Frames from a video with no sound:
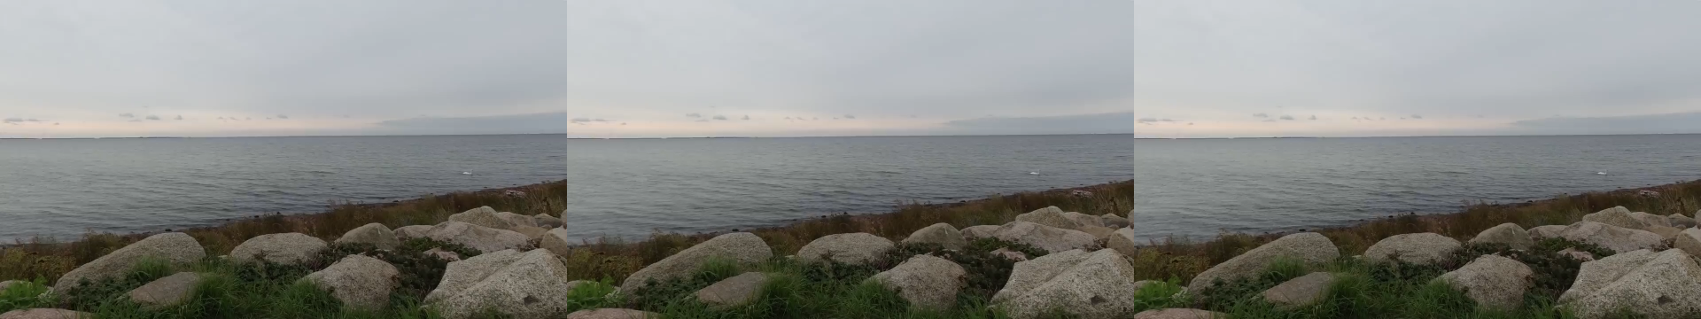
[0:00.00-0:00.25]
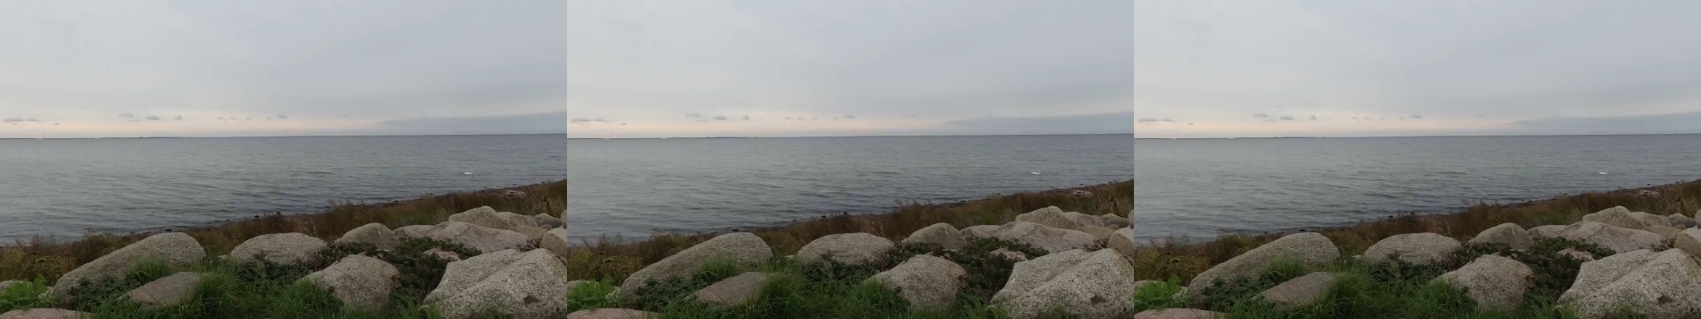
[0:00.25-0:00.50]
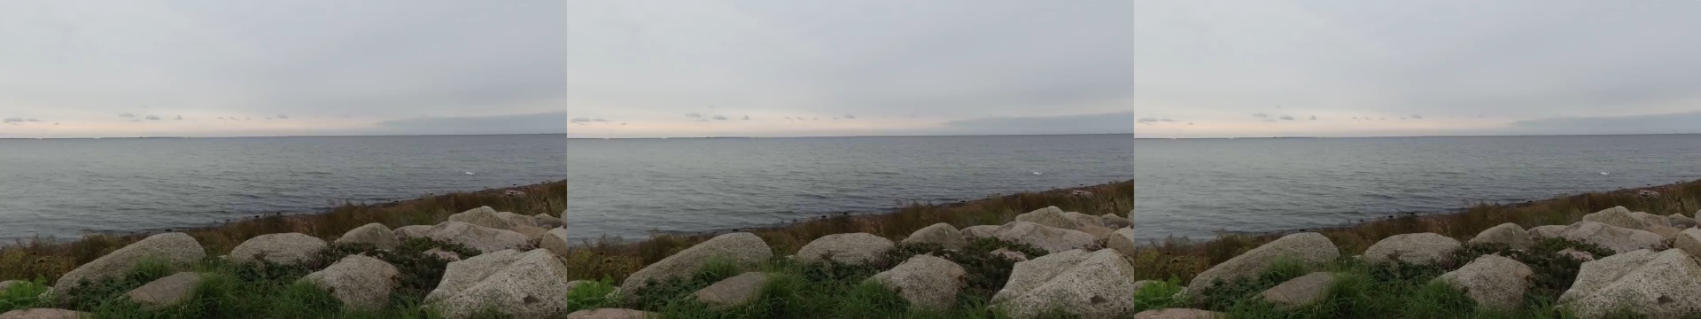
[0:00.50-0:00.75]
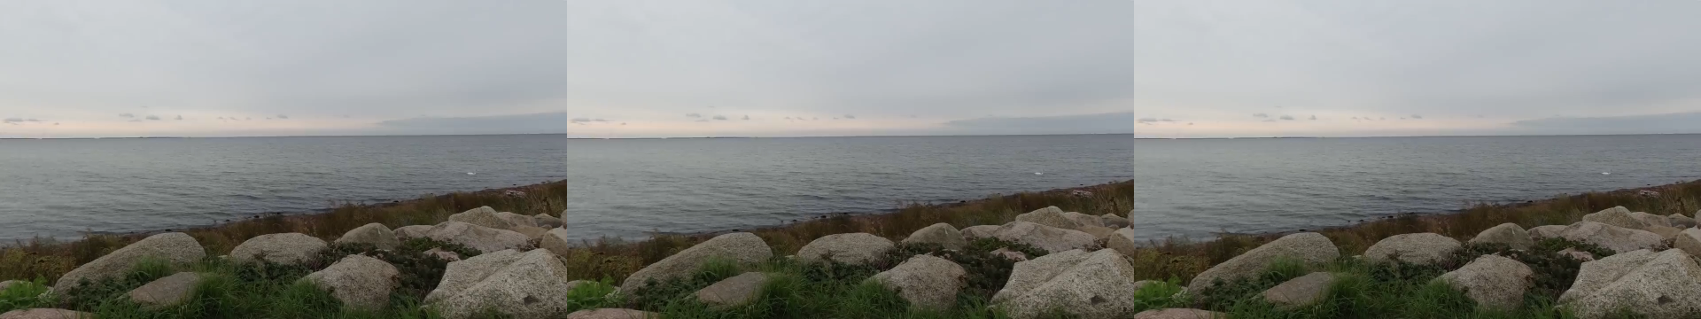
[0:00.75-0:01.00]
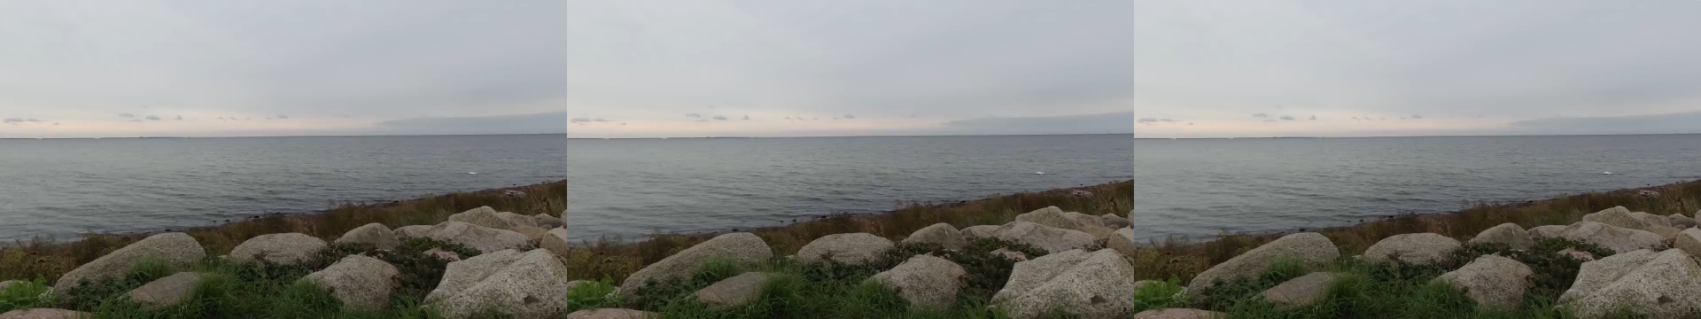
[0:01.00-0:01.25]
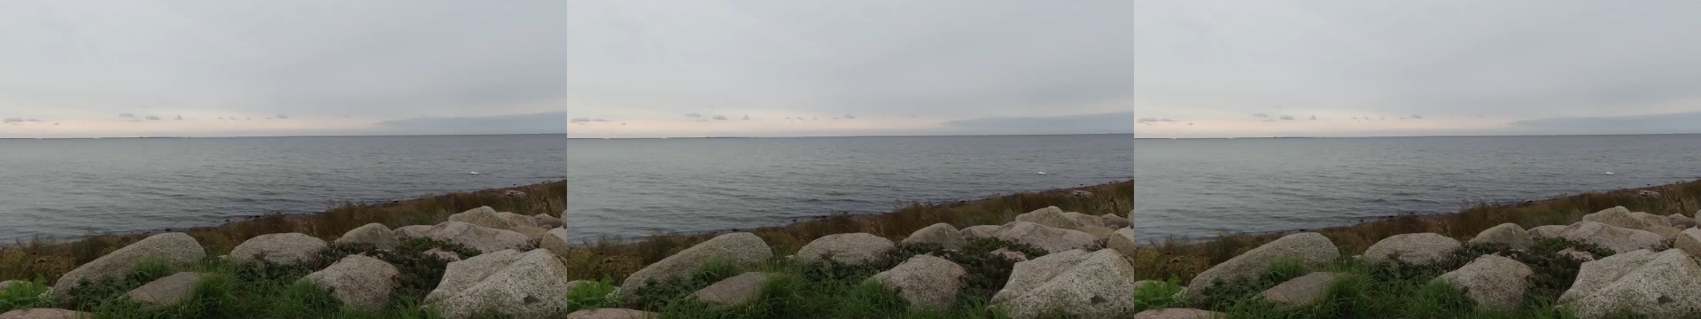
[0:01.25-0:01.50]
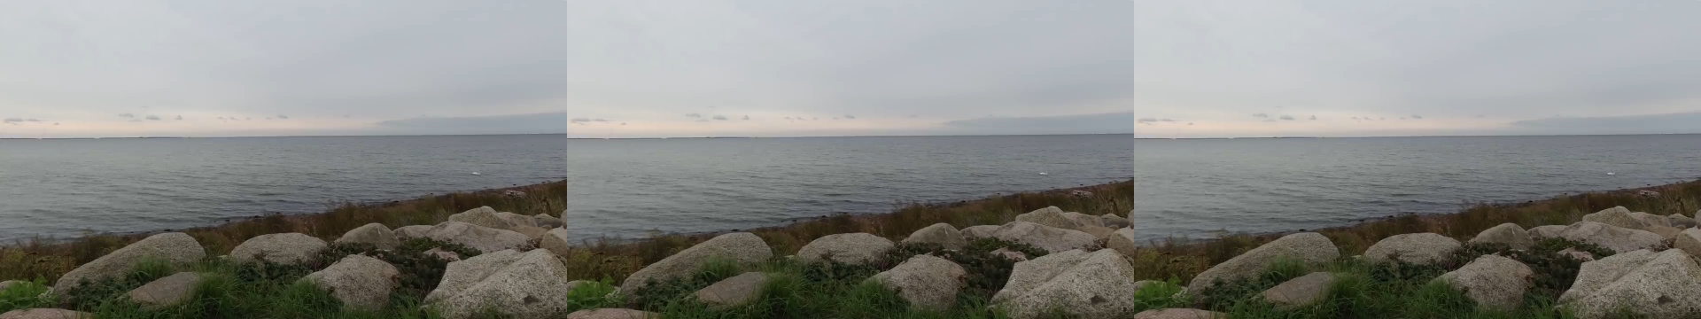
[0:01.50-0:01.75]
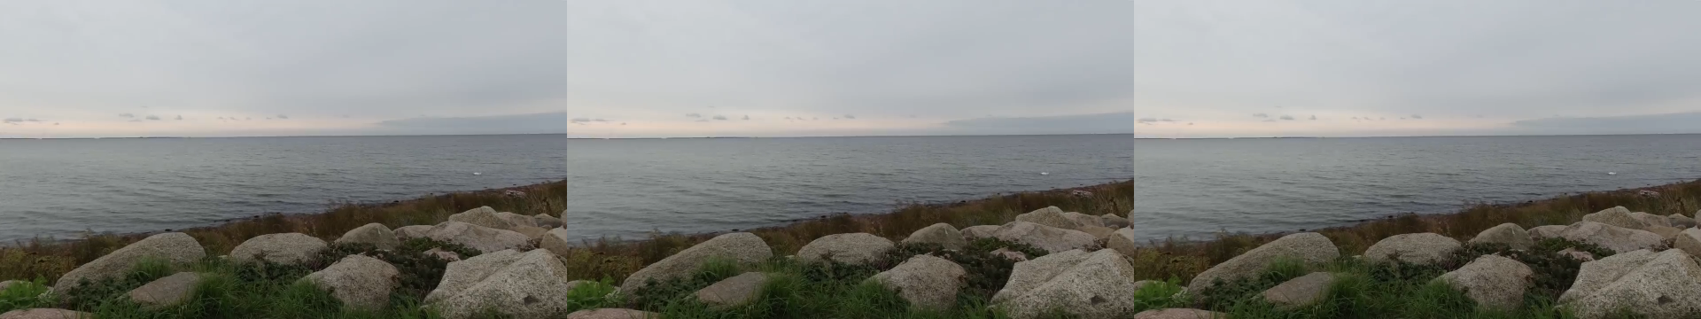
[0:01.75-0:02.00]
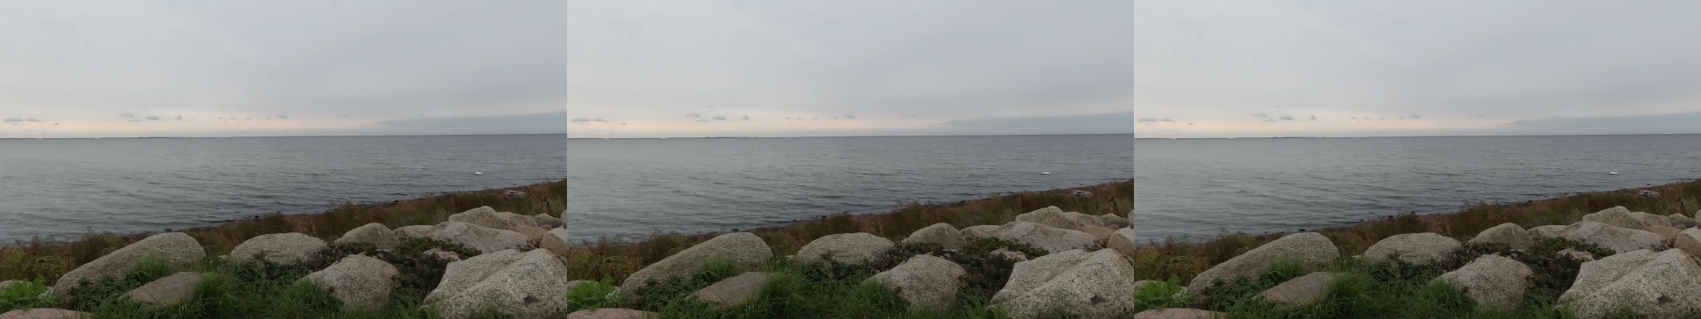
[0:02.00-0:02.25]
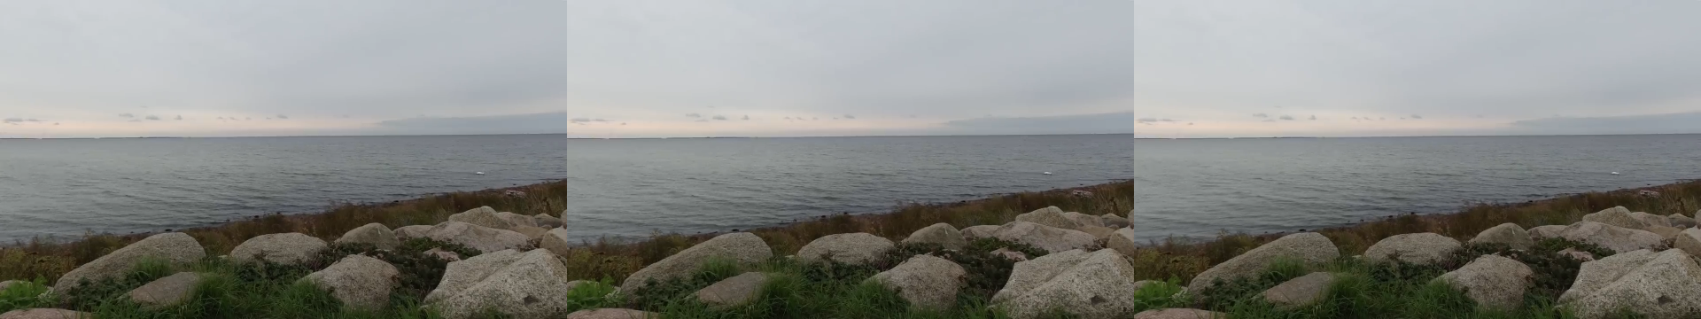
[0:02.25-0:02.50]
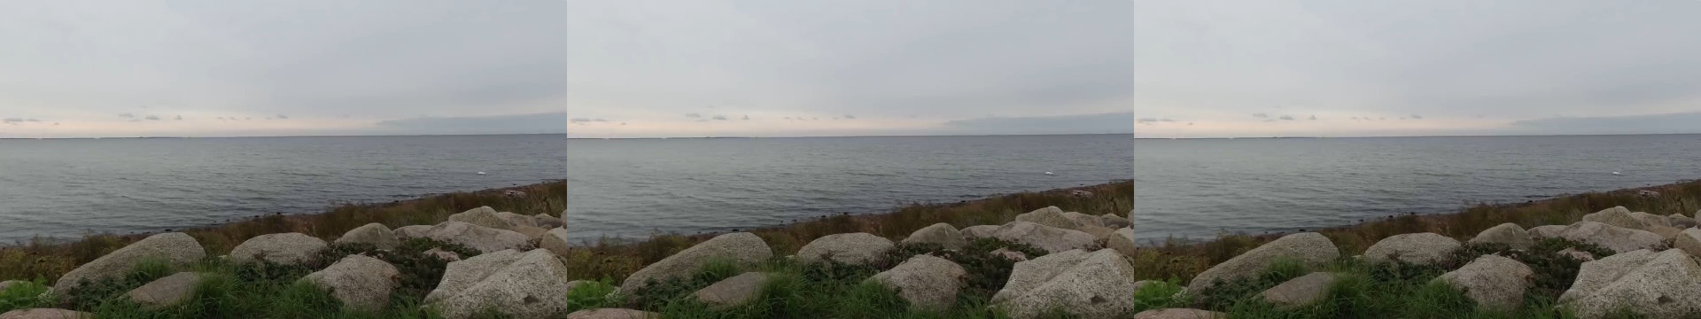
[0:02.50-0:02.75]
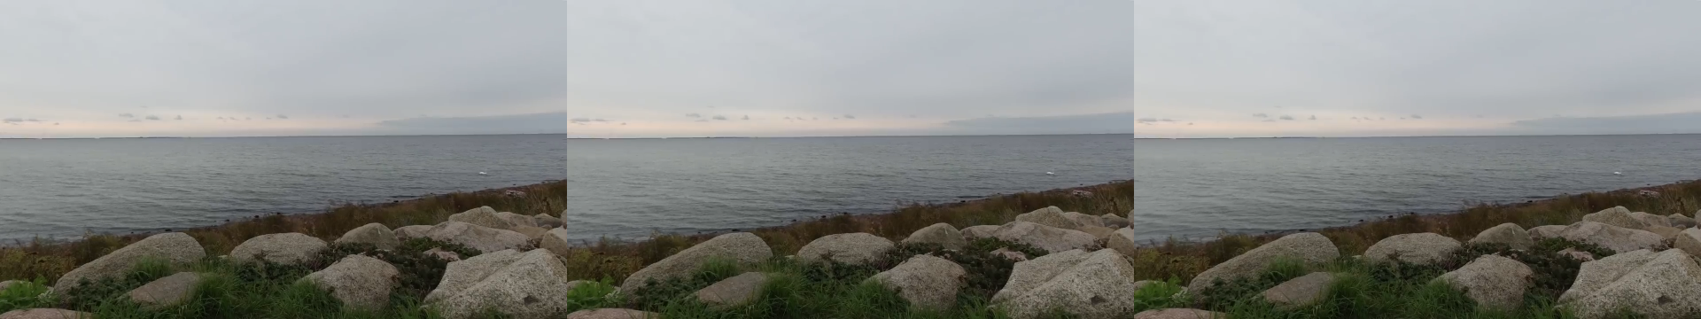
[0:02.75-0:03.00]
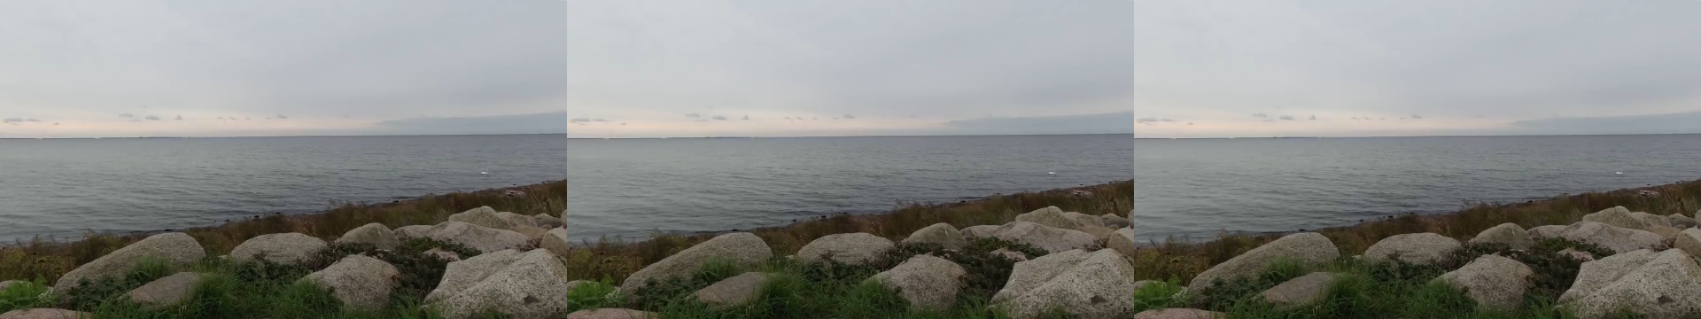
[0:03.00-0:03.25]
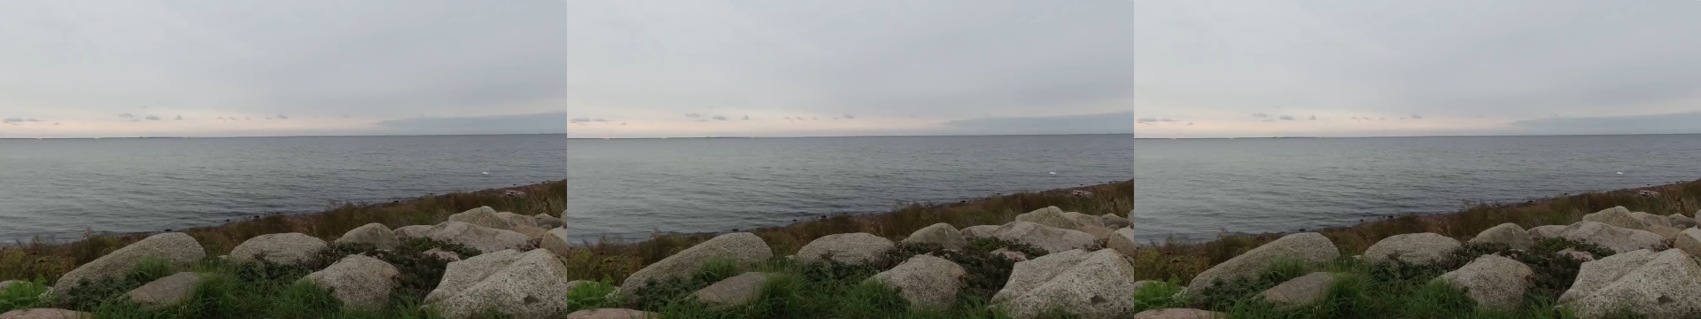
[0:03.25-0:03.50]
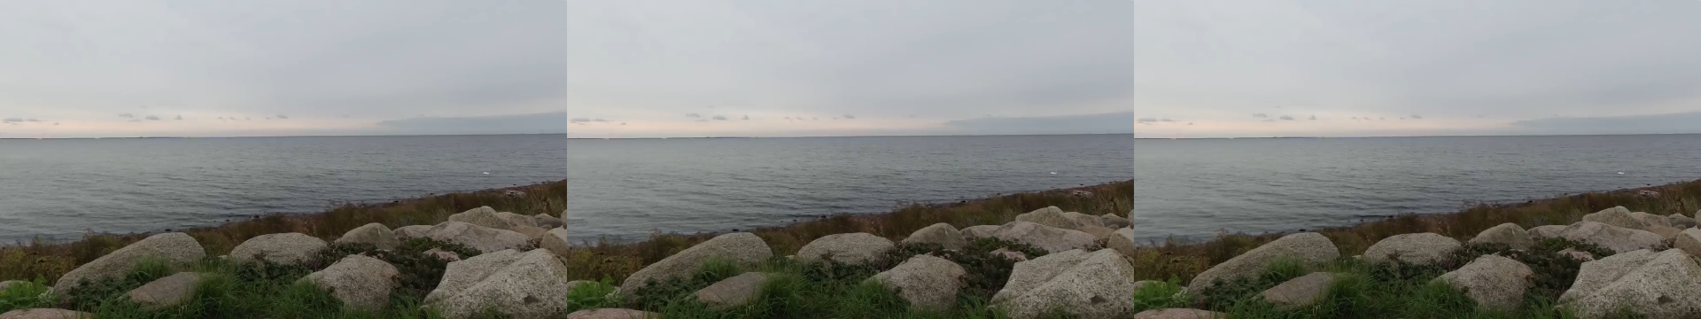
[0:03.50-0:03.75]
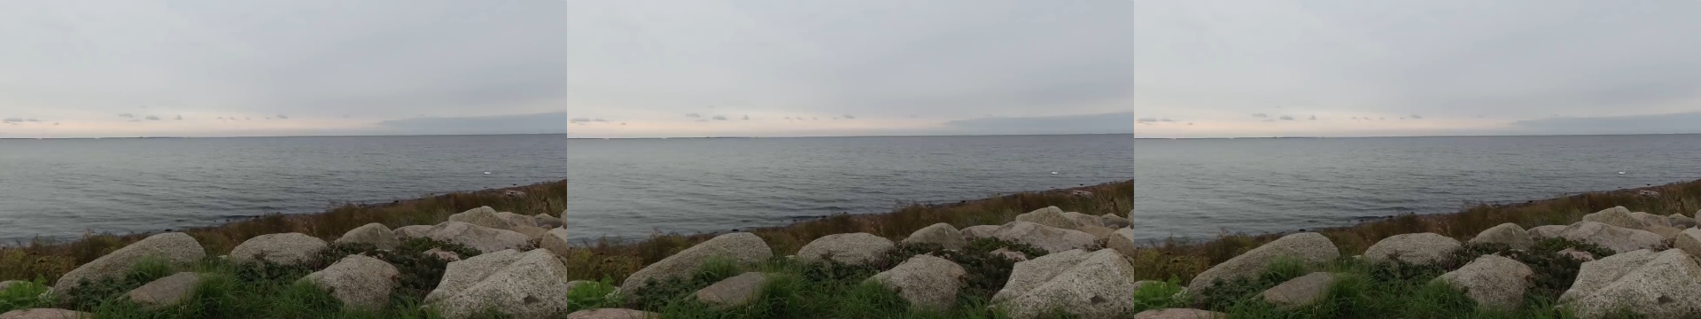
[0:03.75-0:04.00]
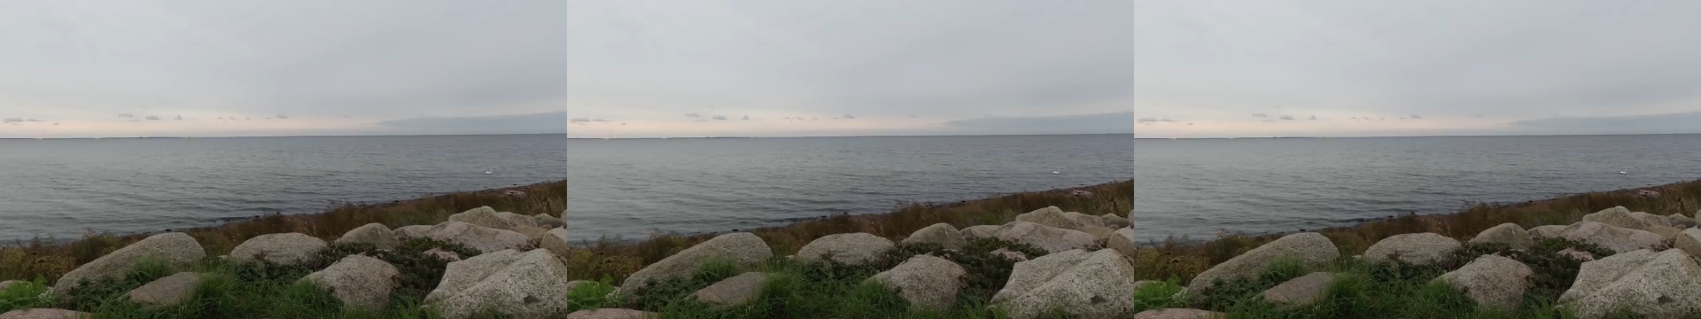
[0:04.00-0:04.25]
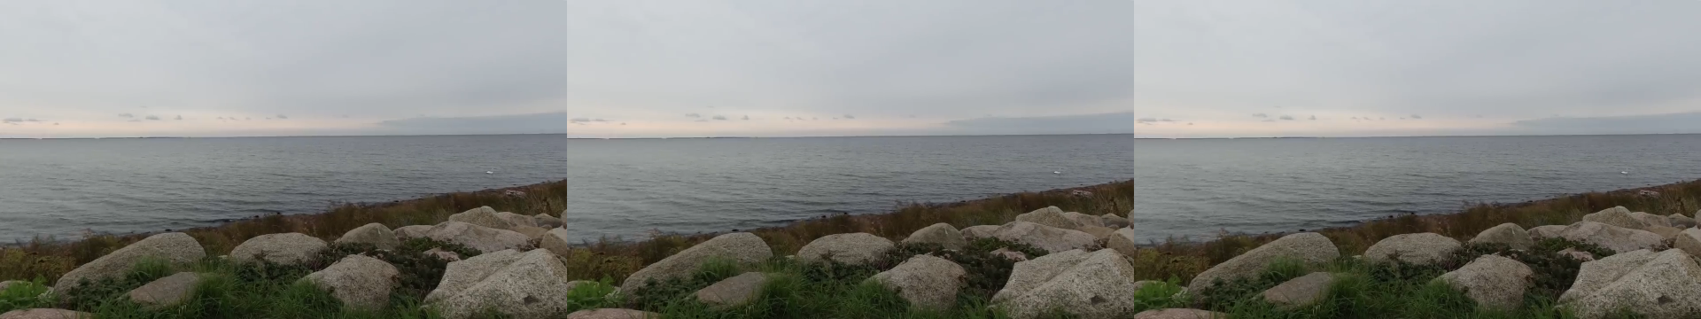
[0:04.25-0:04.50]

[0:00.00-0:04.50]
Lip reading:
[unreadable: no face in view]